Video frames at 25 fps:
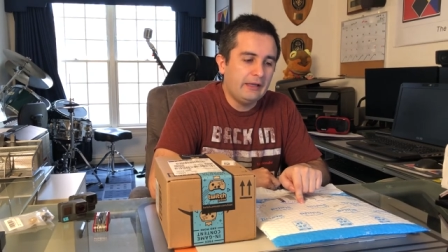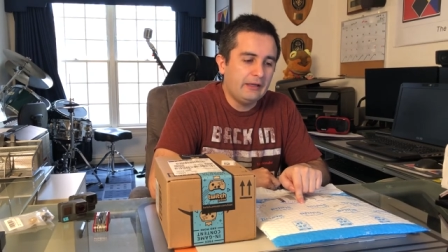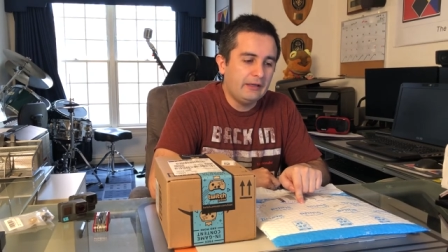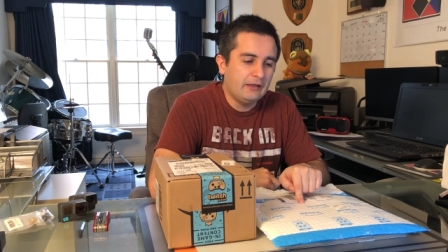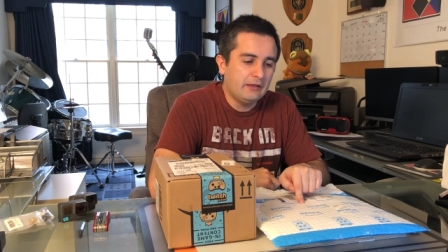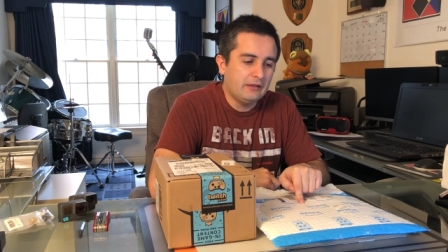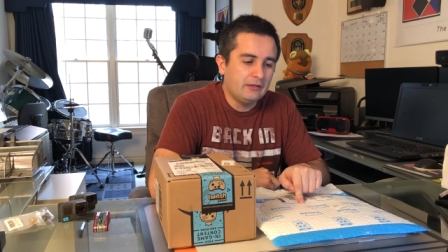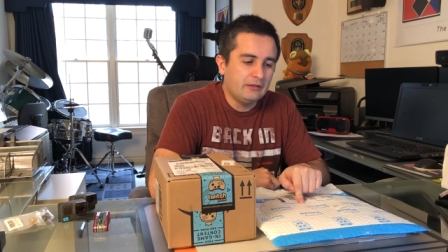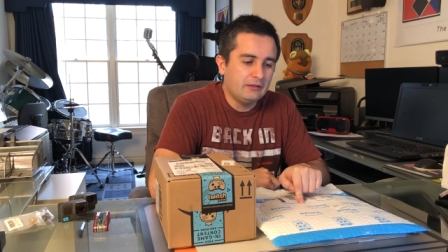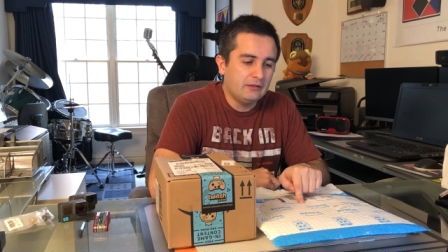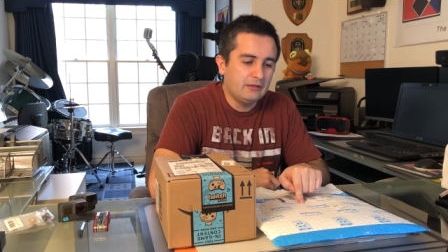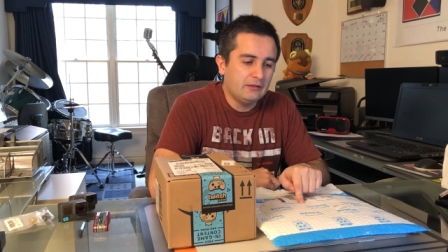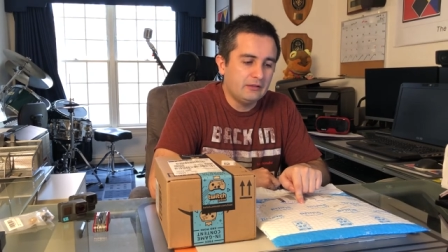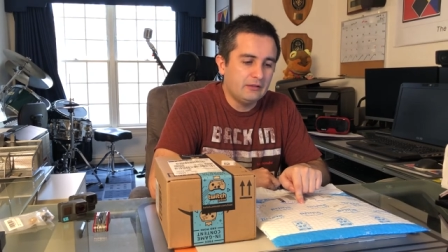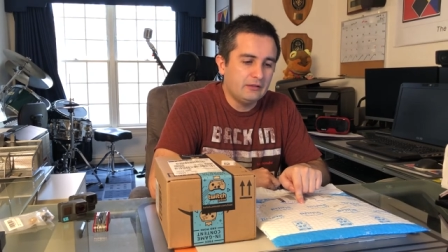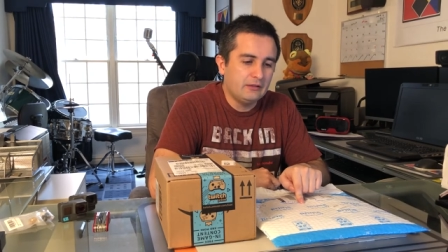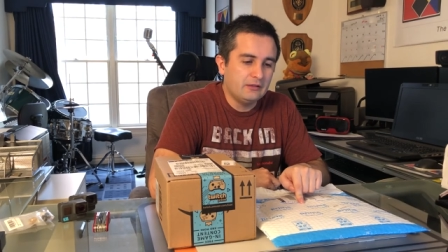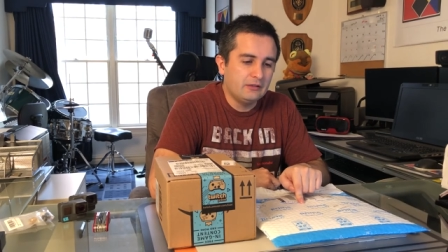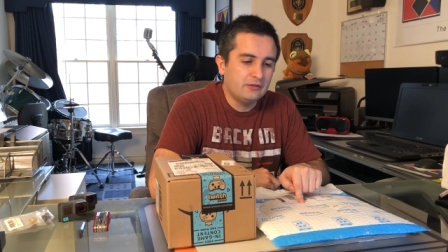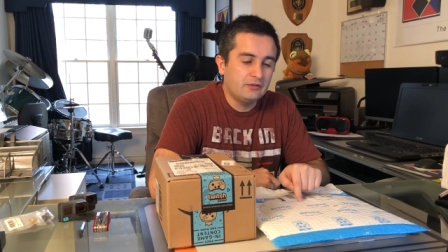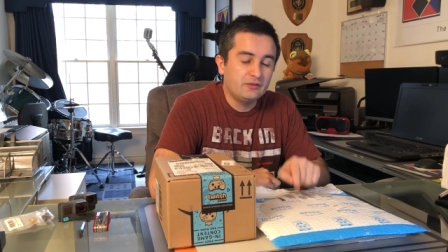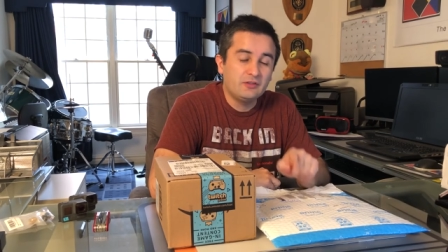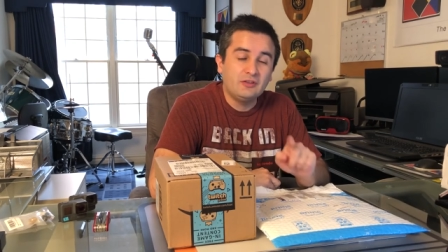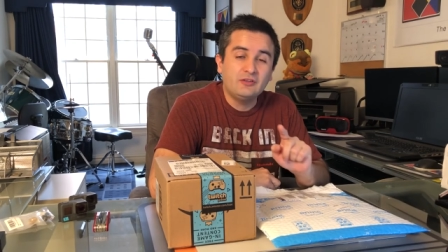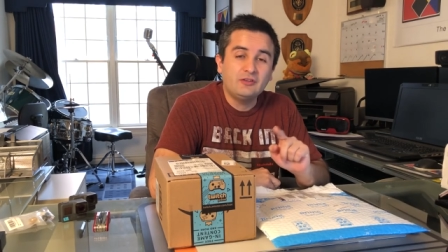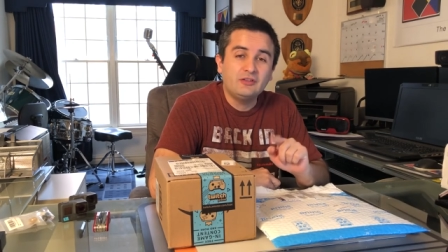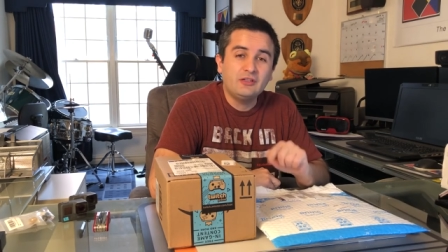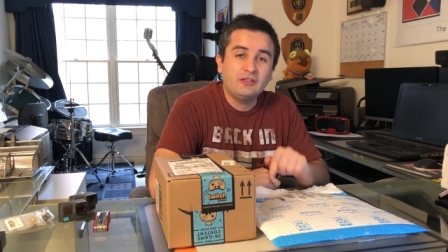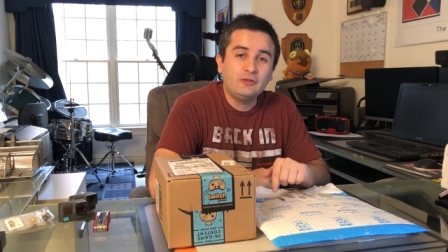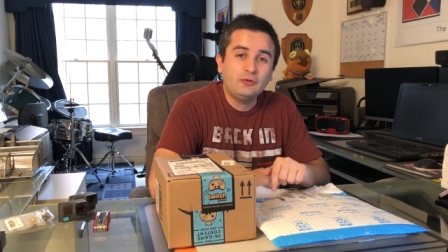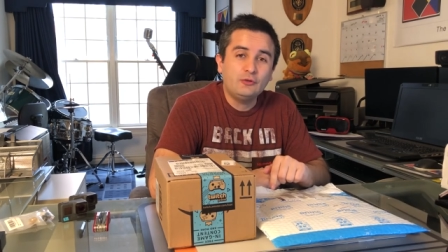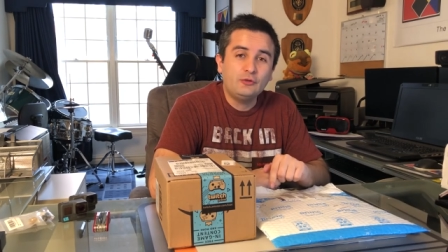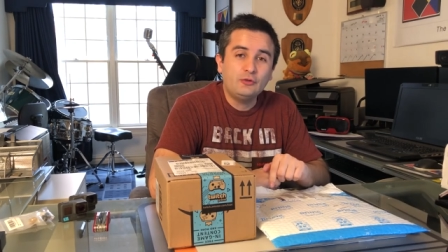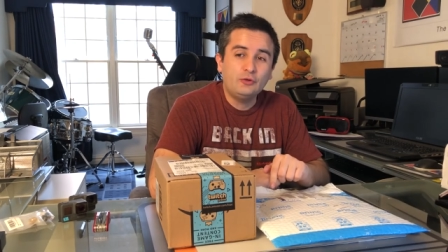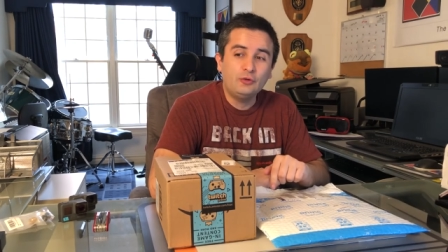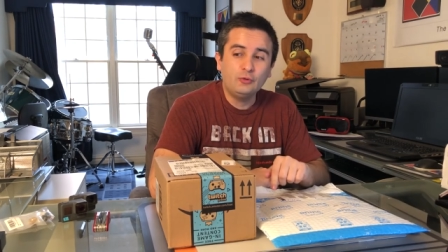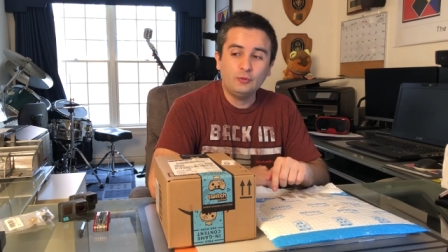And since I don't